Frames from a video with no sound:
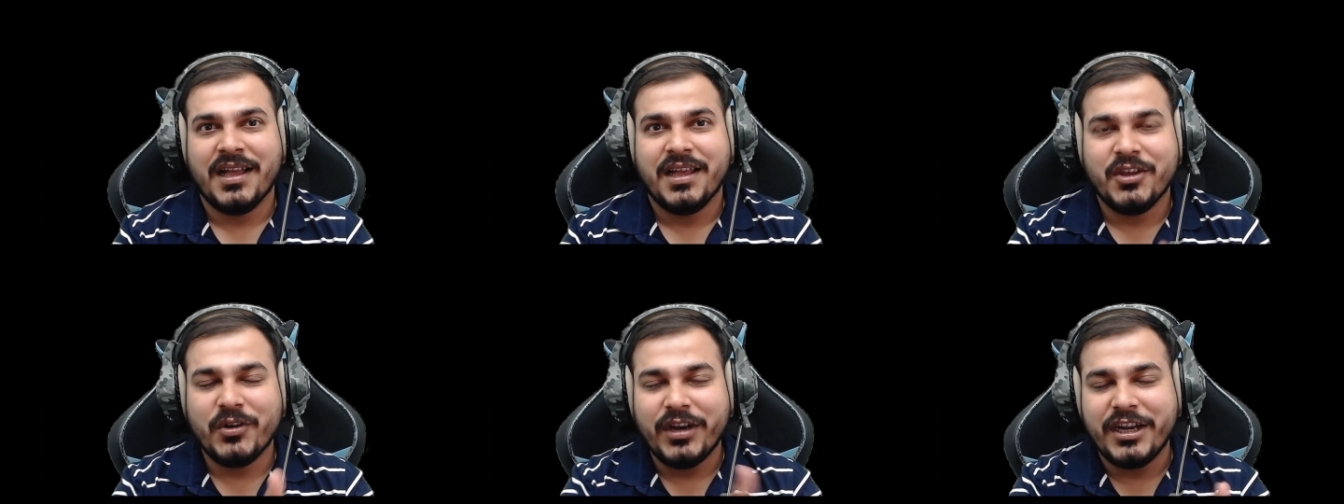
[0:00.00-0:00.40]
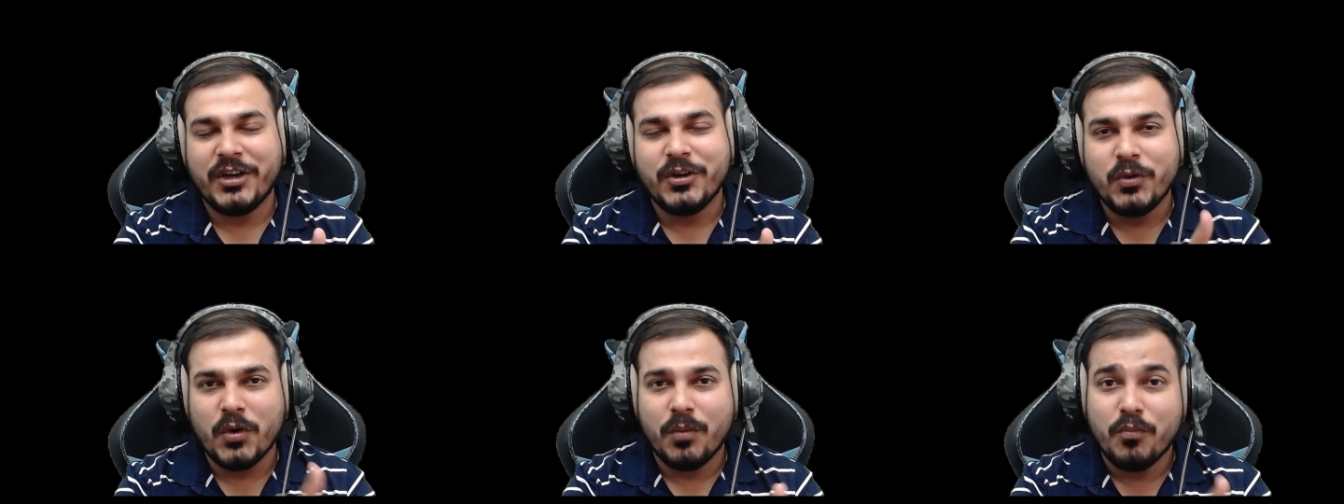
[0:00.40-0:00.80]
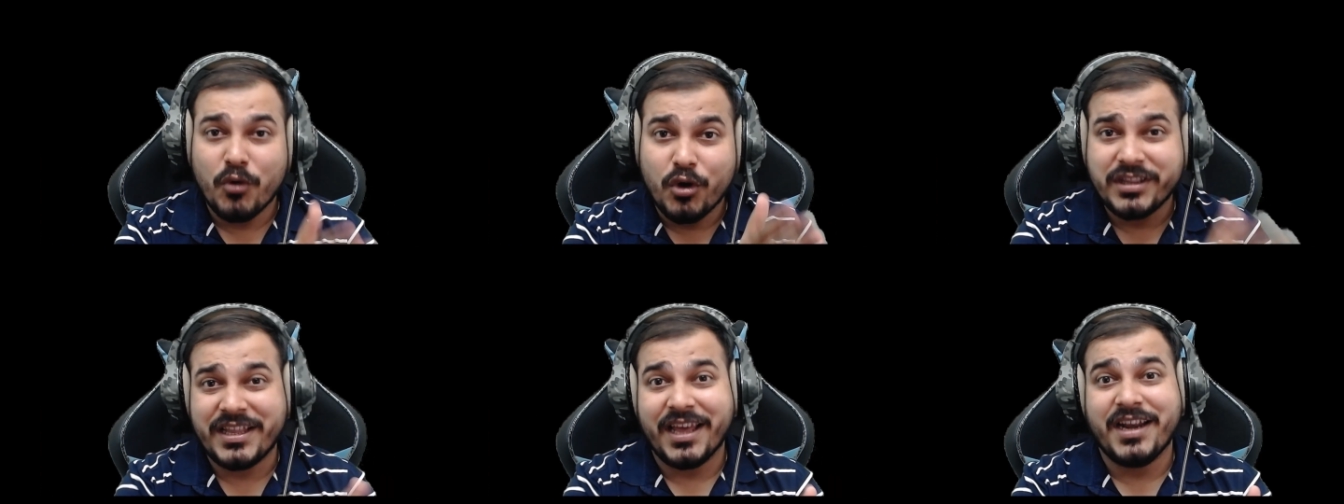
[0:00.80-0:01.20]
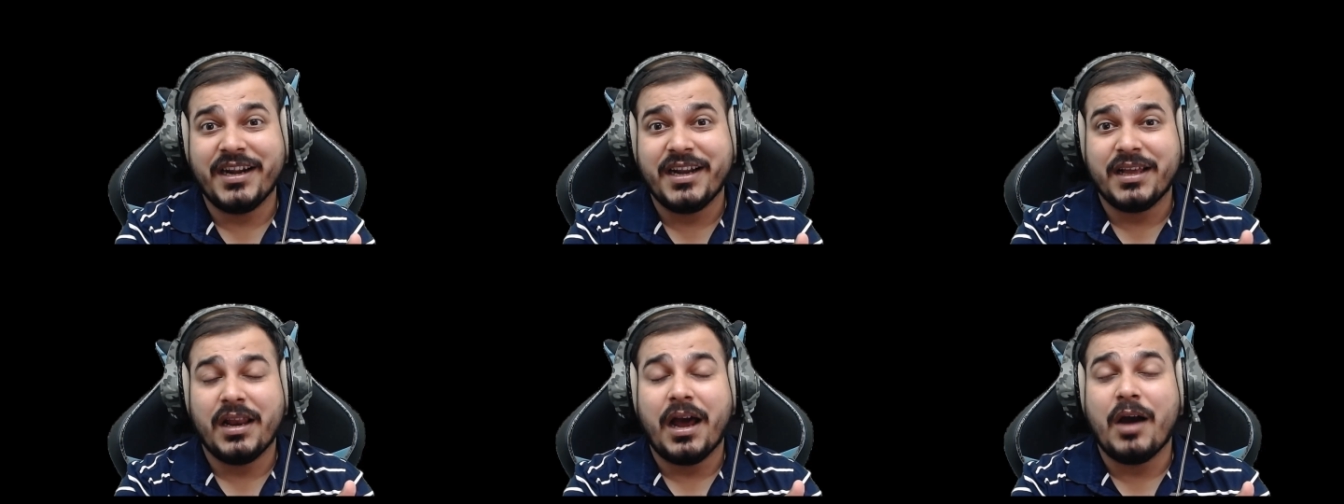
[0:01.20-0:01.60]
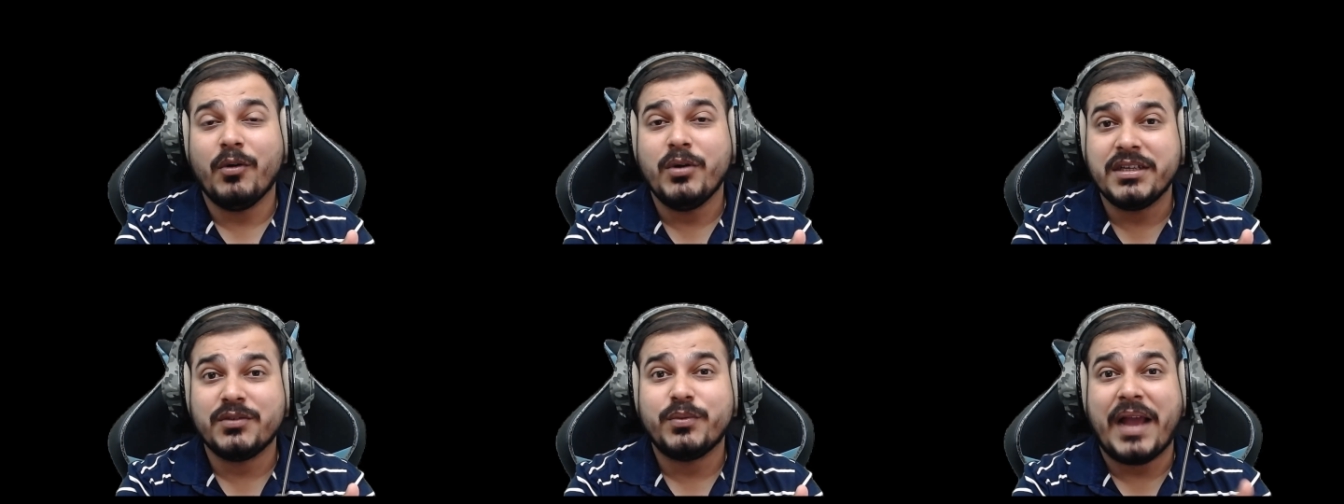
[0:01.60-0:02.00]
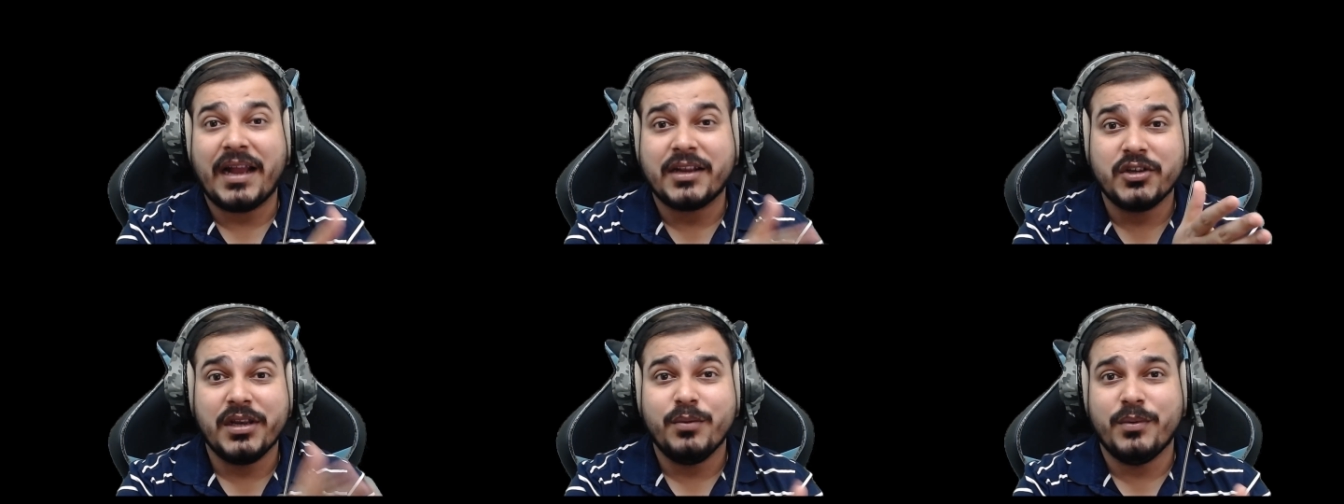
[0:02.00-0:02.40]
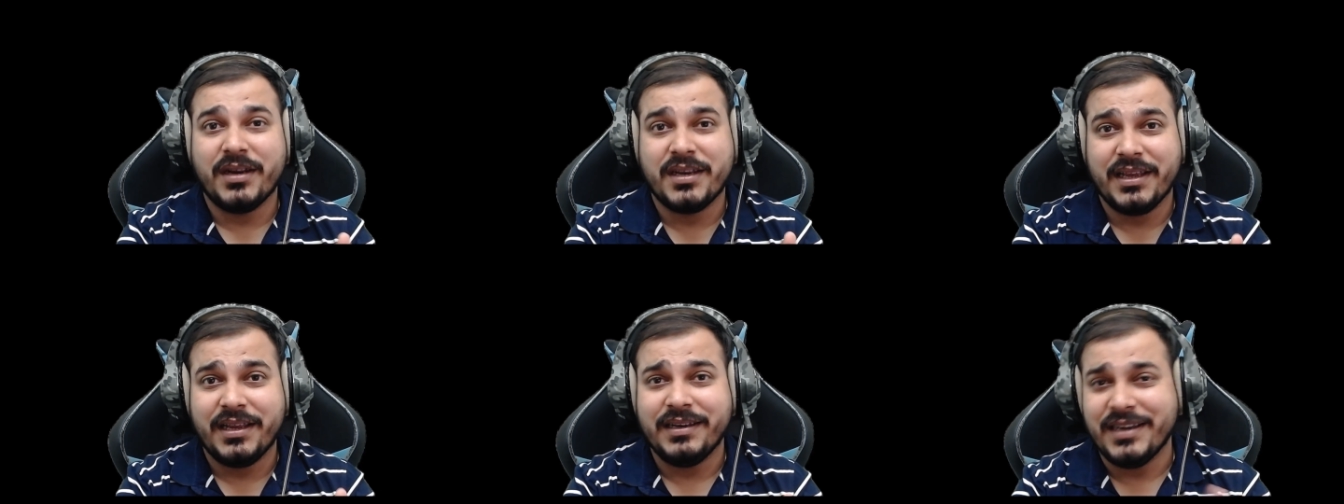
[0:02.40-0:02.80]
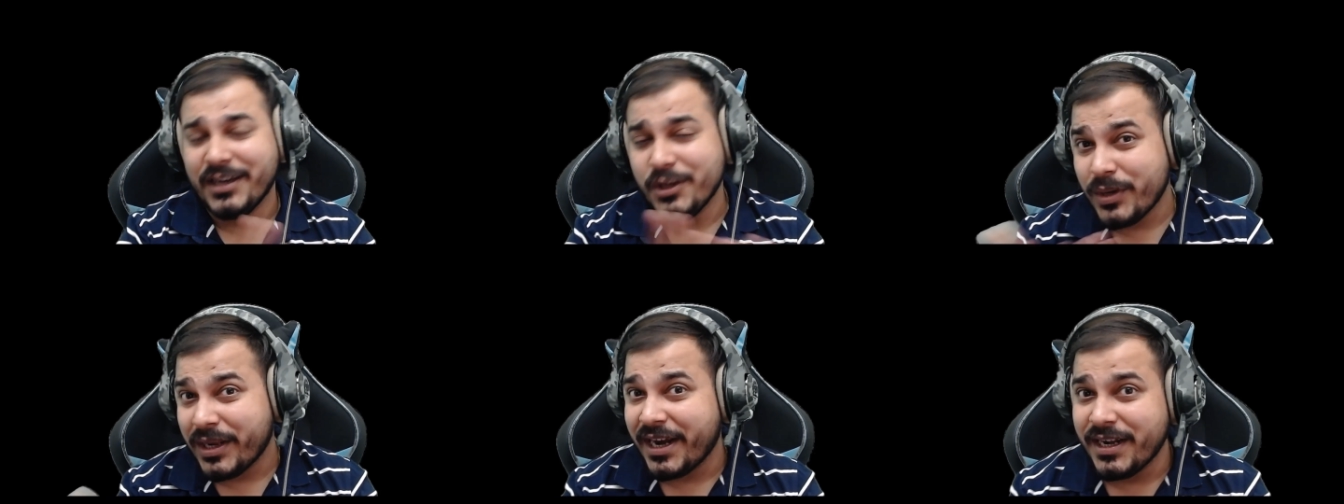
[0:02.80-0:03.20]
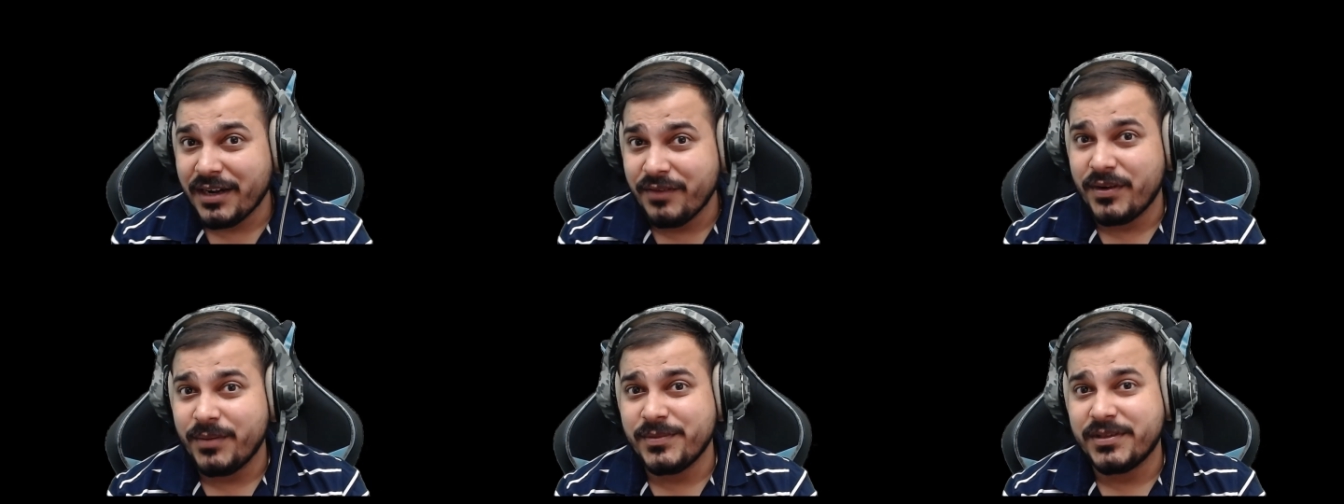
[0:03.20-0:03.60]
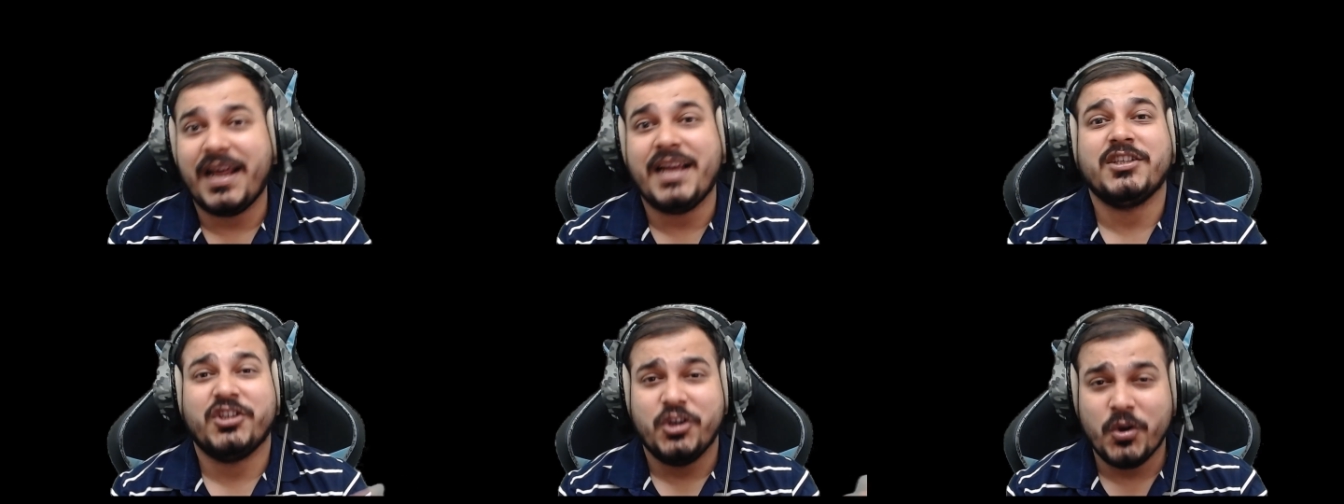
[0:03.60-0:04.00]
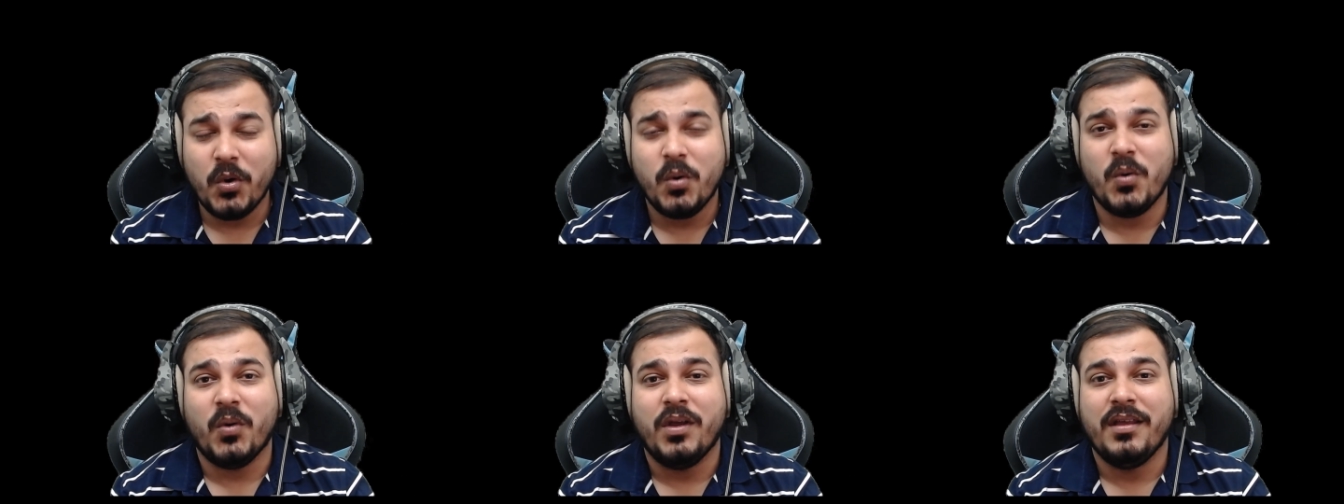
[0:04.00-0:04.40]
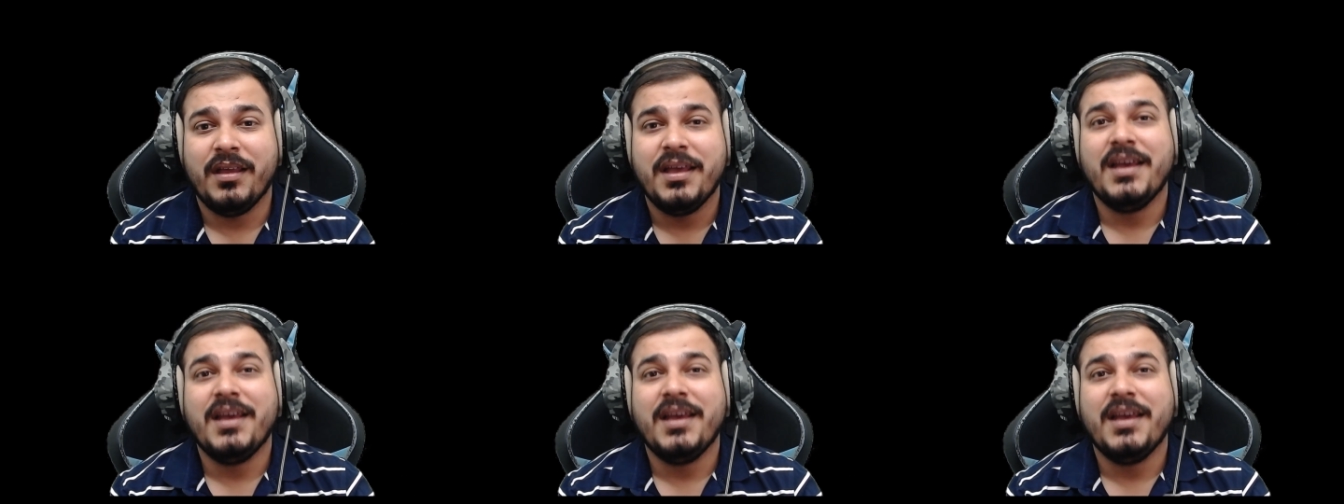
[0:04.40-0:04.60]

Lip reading: You need to know more theoretical how it is actually working. Did you create it from scratch? No.